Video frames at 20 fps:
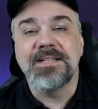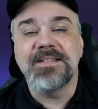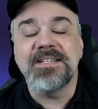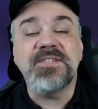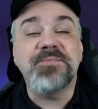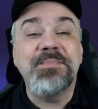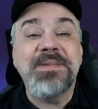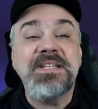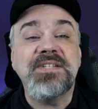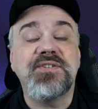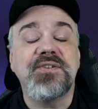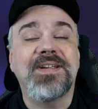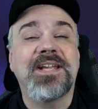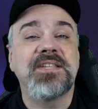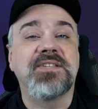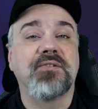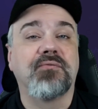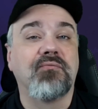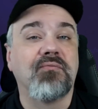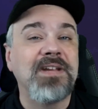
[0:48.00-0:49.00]
This means you
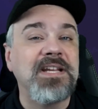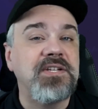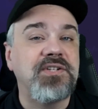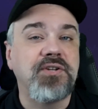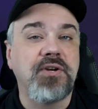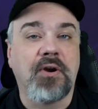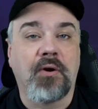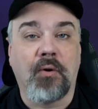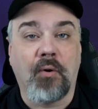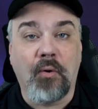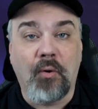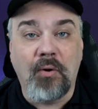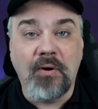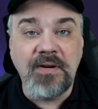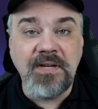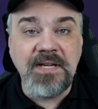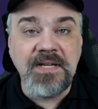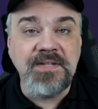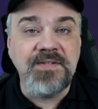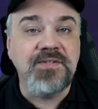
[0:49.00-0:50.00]
get to reach your
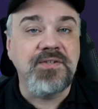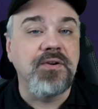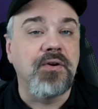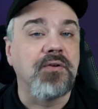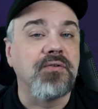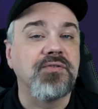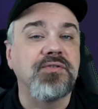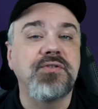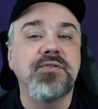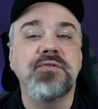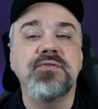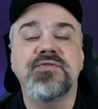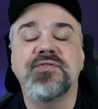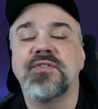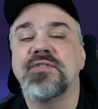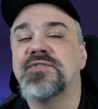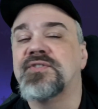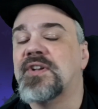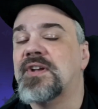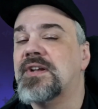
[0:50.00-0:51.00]
audience, your
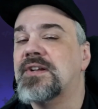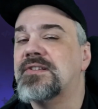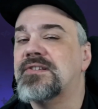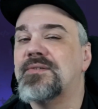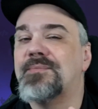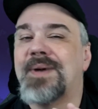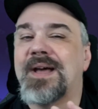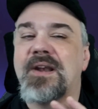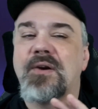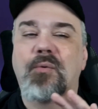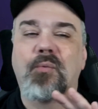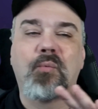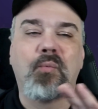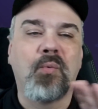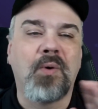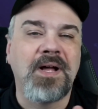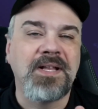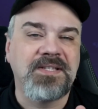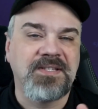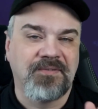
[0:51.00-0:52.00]
users, no matter
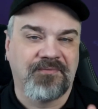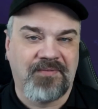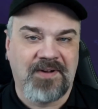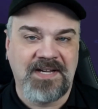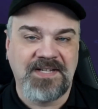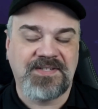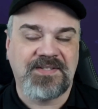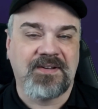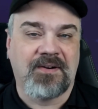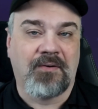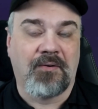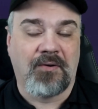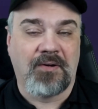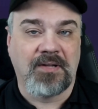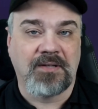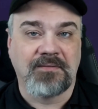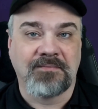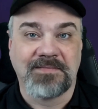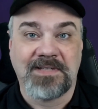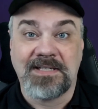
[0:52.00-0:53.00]
what device they're
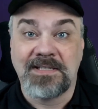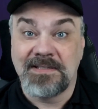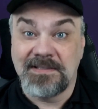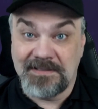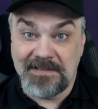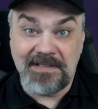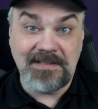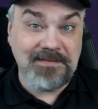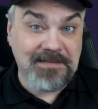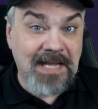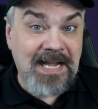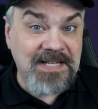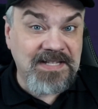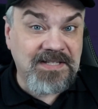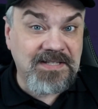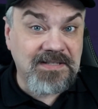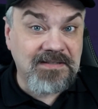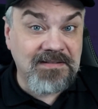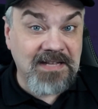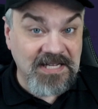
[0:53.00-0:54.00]
on.
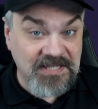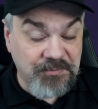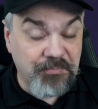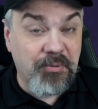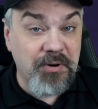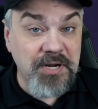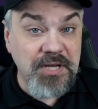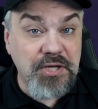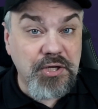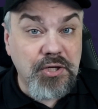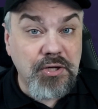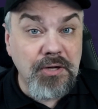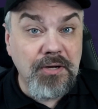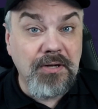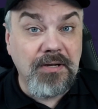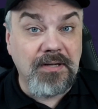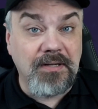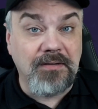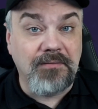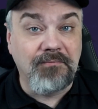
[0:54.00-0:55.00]
That's pretty
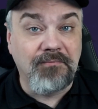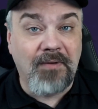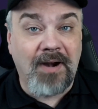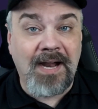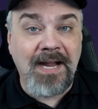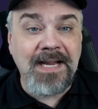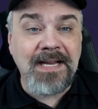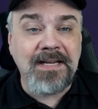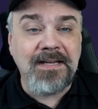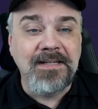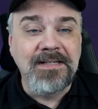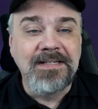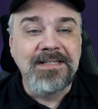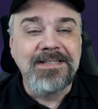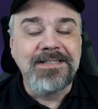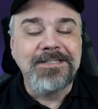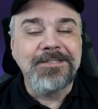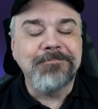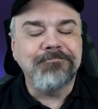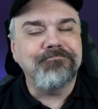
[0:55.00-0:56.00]
good, right?
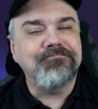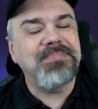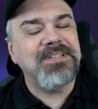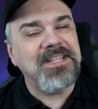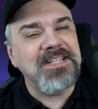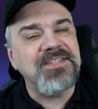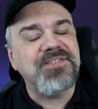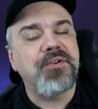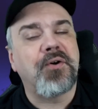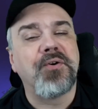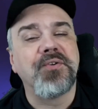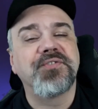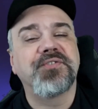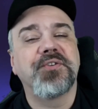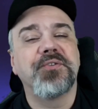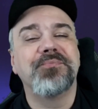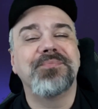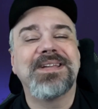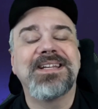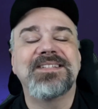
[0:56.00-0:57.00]
But this
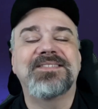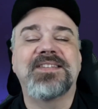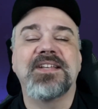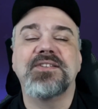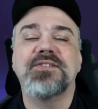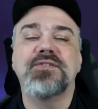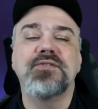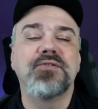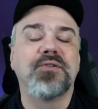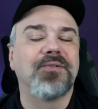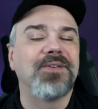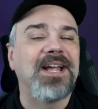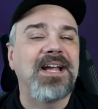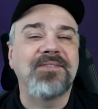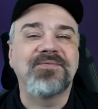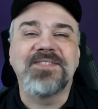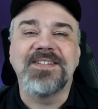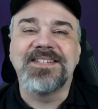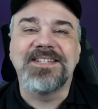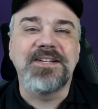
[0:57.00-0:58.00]
also means that you don't
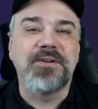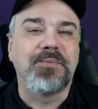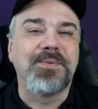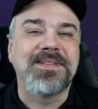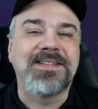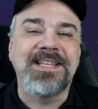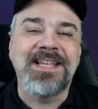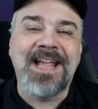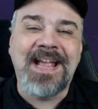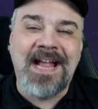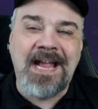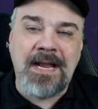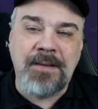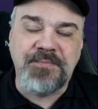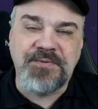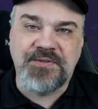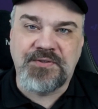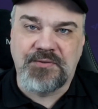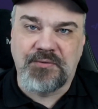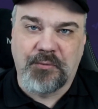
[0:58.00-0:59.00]
have to deal with the
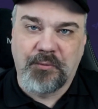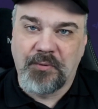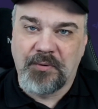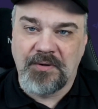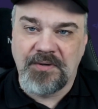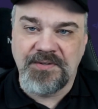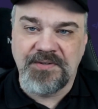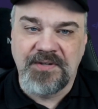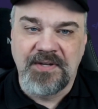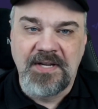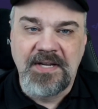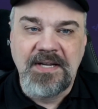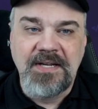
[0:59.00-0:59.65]
app stores.